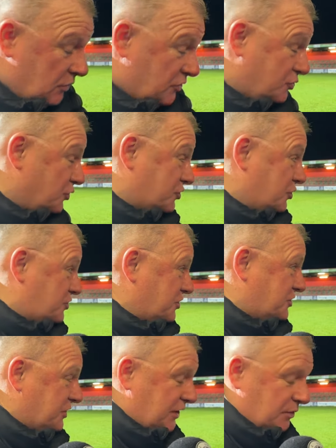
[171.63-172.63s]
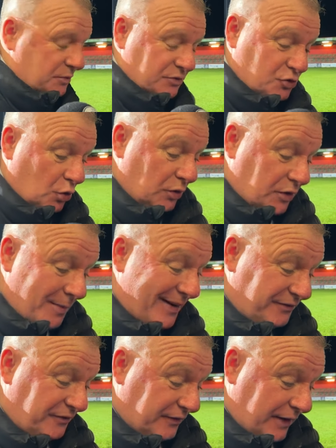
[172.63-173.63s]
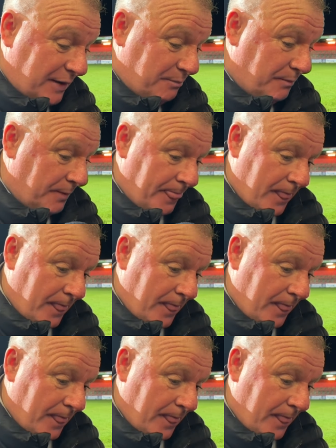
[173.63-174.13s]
There's no excuses tonight. We're the total command of the game.